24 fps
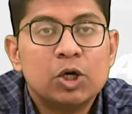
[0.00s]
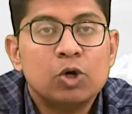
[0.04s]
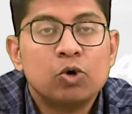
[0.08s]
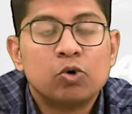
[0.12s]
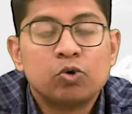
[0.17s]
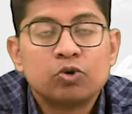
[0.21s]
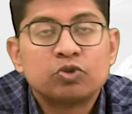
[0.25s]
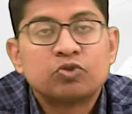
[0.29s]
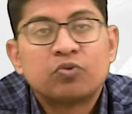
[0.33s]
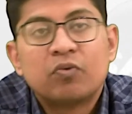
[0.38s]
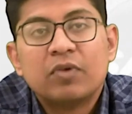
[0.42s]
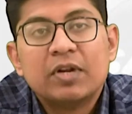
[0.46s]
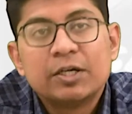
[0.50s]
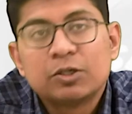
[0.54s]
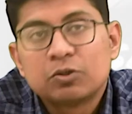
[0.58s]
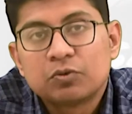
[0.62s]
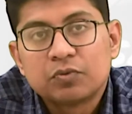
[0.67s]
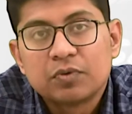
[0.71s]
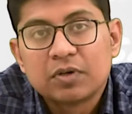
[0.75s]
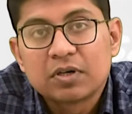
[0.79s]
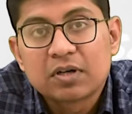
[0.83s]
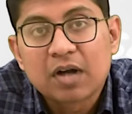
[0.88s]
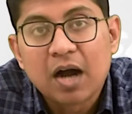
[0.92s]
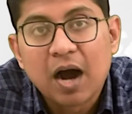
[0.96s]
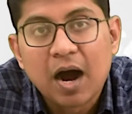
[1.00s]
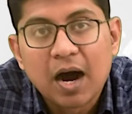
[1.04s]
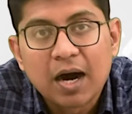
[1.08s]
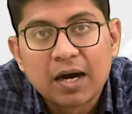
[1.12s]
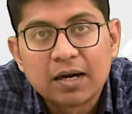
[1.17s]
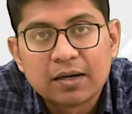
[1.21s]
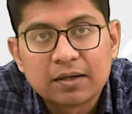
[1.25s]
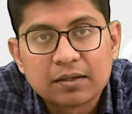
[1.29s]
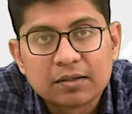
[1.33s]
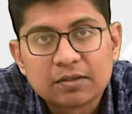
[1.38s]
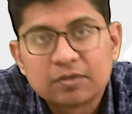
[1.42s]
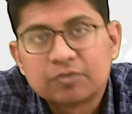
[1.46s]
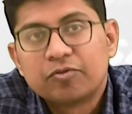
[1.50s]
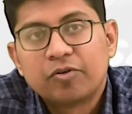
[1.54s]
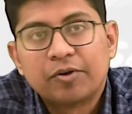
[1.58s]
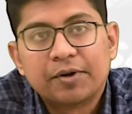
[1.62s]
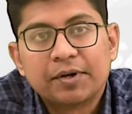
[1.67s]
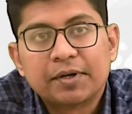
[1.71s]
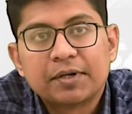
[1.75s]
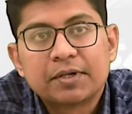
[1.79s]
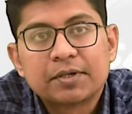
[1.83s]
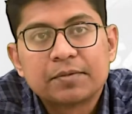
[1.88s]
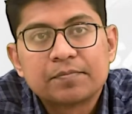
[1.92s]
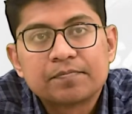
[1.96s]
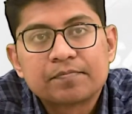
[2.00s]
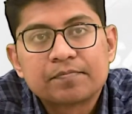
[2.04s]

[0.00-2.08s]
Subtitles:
who's willing to work hard for it.